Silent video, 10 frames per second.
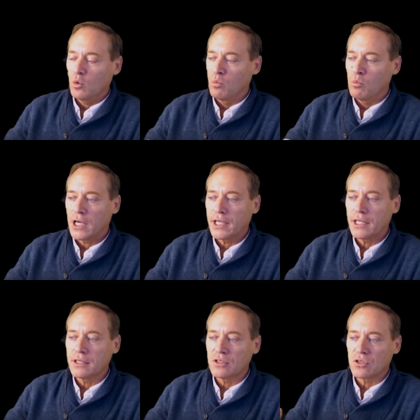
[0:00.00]
My
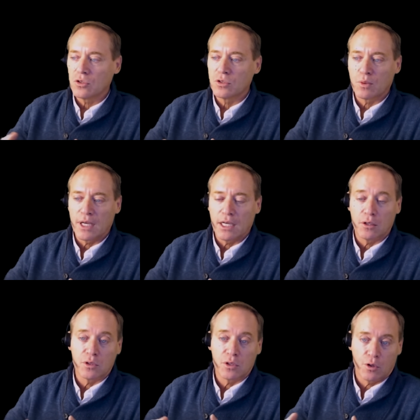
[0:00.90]
concerns
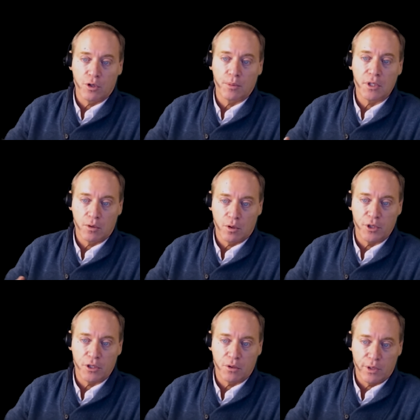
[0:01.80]
around crypto or
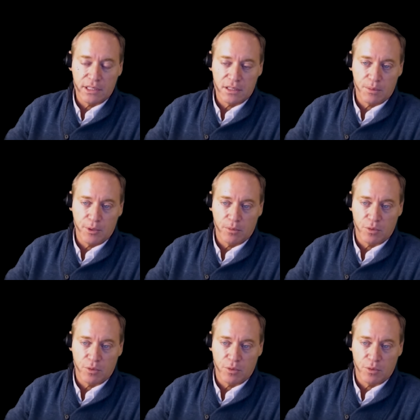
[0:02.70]
Bitcoin as it's being